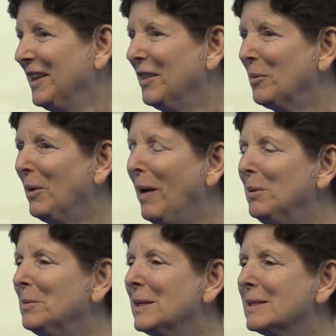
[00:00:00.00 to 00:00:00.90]
Their
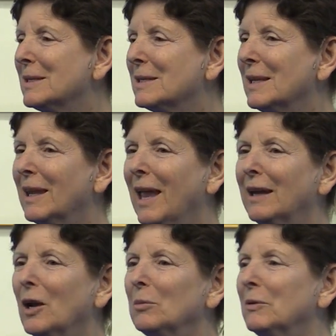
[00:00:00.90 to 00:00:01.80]
problem is they
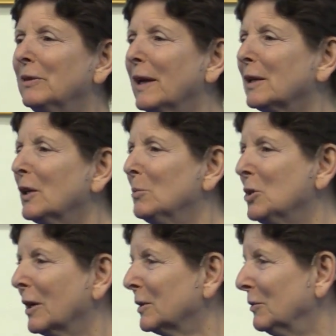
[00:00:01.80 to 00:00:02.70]
cannot reflect
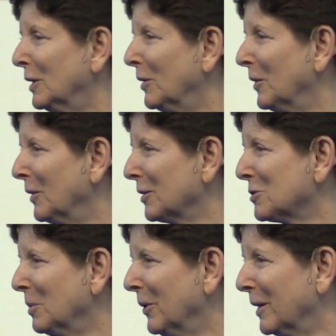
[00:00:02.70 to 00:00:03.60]
objectively on their
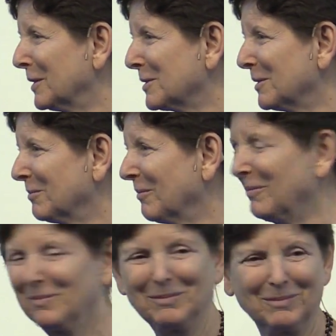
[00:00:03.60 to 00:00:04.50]
experience.
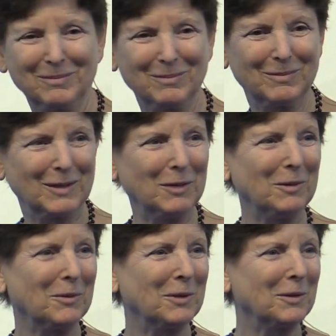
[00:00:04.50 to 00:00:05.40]
You
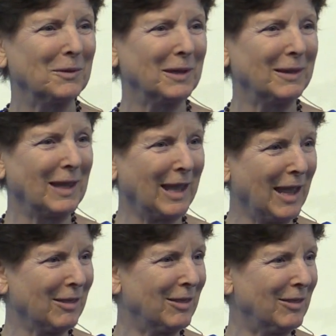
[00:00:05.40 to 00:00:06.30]
know, they
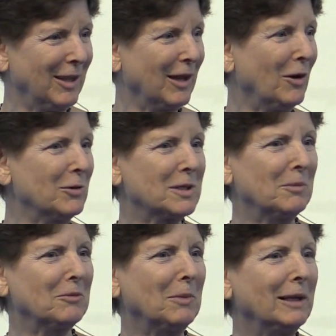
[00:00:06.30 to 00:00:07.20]
can't think, oh,
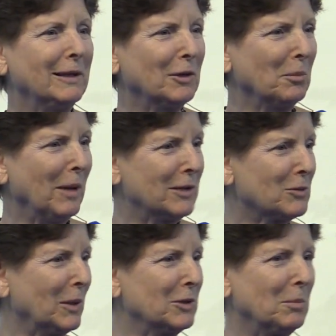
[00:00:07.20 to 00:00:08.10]
some of my litter
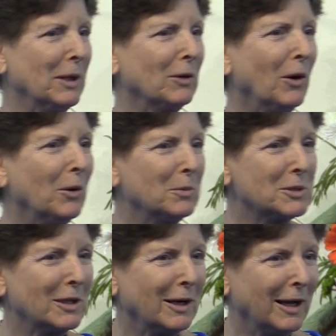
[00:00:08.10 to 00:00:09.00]
mates went to better
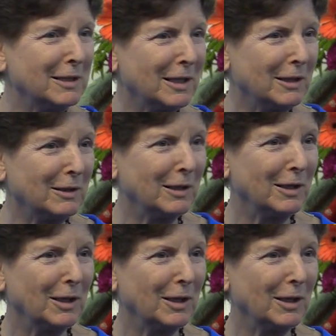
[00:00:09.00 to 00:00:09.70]
homes than I did.